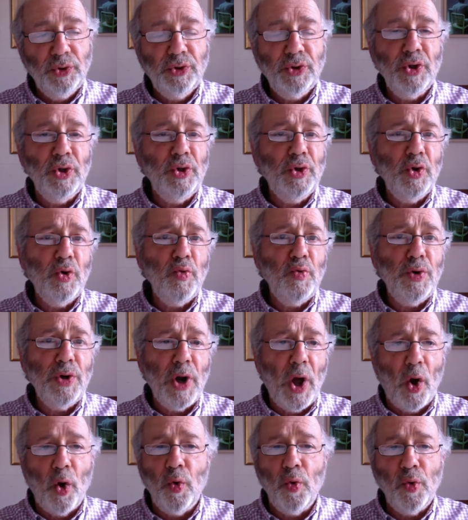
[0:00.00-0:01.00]
"Do you
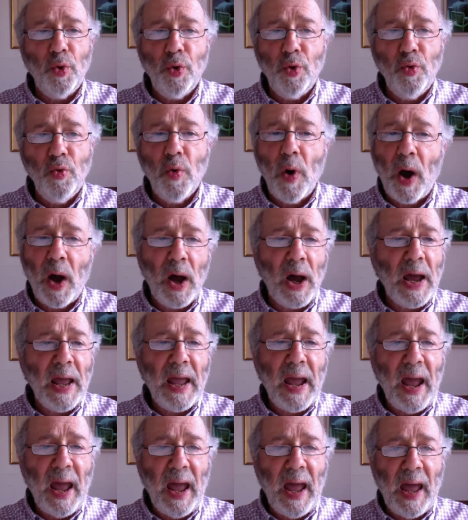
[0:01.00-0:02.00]
know who
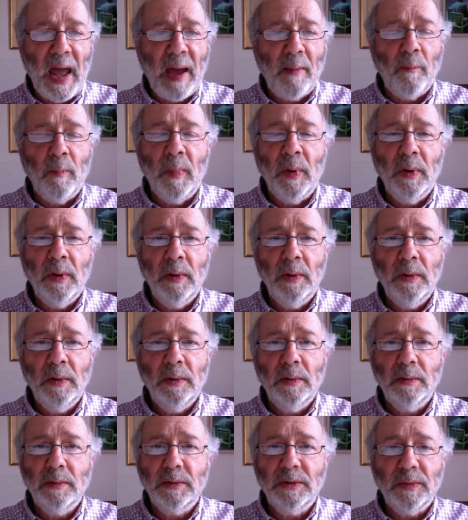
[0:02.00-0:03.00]
I am?"
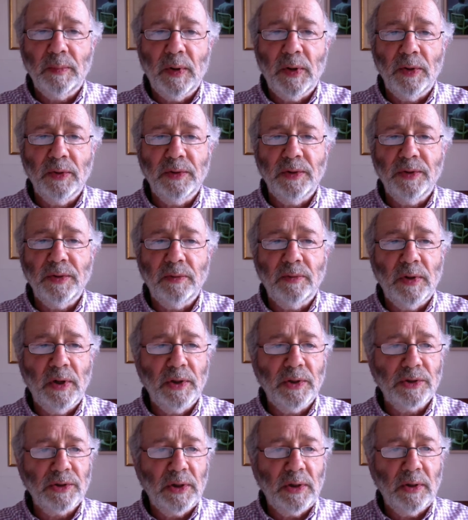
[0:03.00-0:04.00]
demanded the
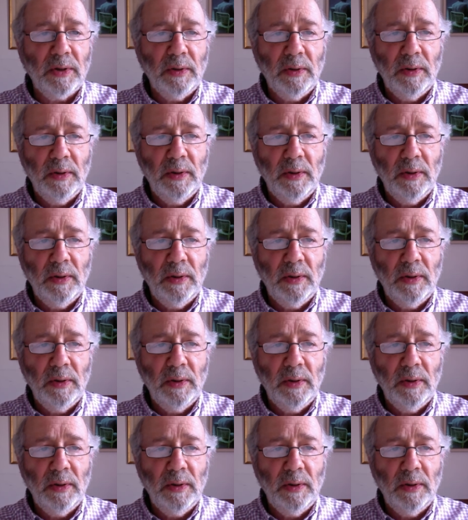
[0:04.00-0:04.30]
Rajah.